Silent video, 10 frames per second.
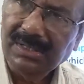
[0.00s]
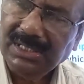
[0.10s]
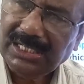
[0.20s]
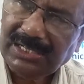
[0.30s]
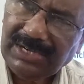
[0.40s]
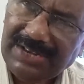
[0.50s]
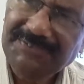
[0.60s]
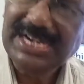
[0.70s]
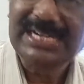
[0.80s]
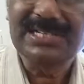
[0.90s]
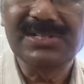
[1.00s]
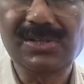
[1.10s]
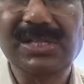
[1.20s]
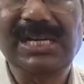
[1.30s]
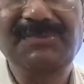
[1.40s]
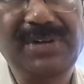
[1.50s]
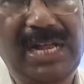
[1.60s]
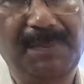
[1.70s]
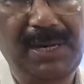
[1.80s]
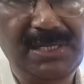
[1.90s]
the lymph enters into the lymph
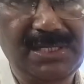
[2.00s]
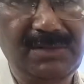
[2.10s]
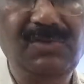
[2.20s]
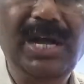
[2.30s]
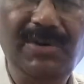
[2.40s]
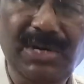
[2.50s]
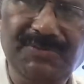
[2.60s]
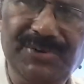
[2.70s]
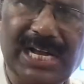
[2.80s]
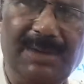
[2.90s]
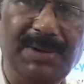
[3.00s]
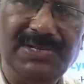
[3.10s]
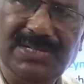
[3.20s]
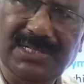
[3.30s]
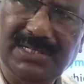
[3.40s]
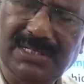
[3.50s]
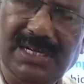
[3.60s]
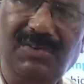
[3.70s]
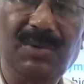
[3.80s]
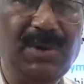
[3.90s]
capillaries. We have lymph capillaries
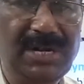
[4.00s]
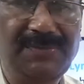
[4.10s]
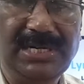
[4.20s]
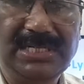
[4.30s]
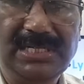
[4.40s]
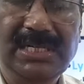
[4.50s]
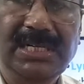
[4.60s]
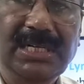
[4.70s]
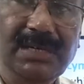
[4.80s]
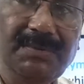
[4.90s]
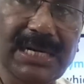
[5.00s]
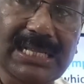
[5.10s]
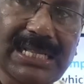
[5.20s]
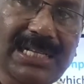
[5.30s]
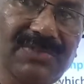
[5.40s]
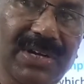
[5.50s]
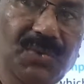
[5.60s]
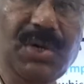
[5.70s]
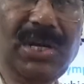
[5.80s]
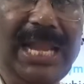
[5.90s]
in our body friends, but there is one
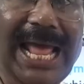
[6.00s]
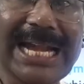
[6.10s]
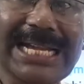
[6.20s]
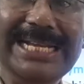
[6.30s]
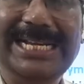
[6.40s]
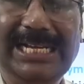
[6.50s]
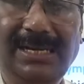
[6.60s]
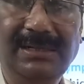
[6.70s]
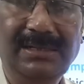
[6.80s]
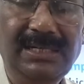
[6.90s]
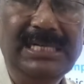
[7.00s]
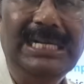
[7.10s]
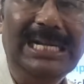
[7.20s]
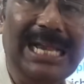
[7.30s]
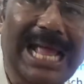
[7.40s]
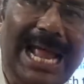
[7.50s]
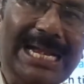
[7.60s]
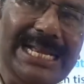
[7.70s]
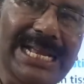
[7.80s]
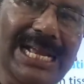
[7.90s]
word, lacteal.
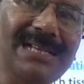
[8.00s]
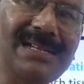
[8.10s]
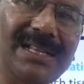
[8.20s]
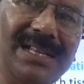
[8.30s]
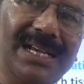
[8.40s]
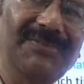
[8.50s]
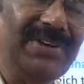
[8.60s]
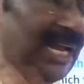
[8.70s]
Lacteals are the lymph